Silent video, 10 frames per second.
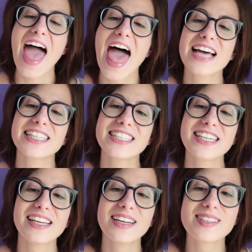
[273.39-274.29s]
And
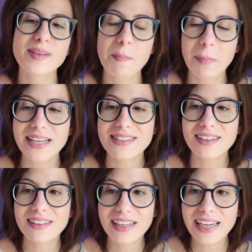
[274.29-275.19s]
it is
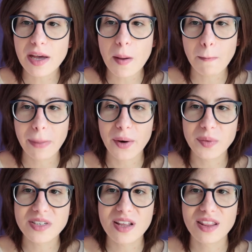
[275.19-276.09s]
basically
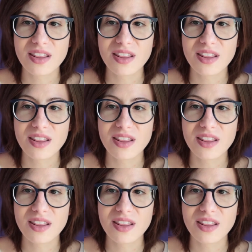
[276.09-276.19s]
about